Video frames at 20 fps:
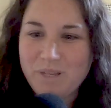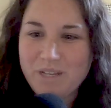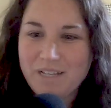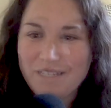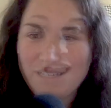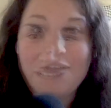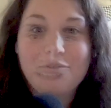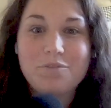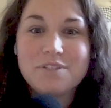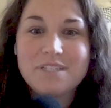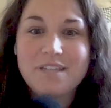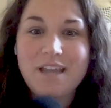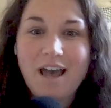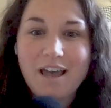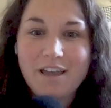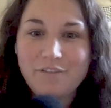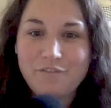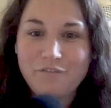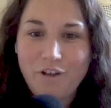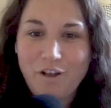because I was
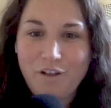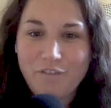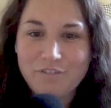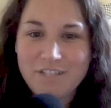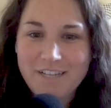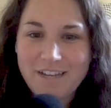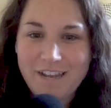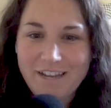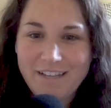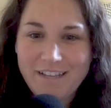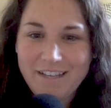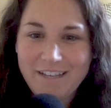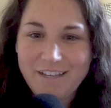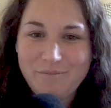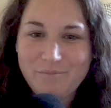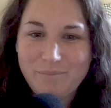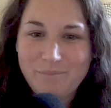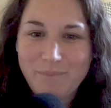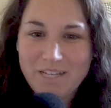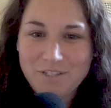not involved in
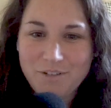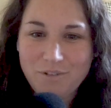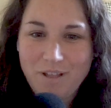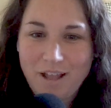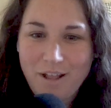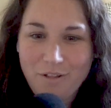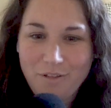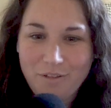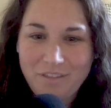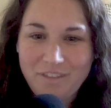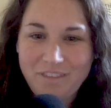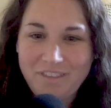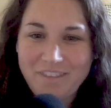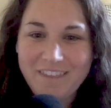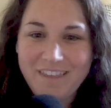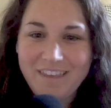any mental health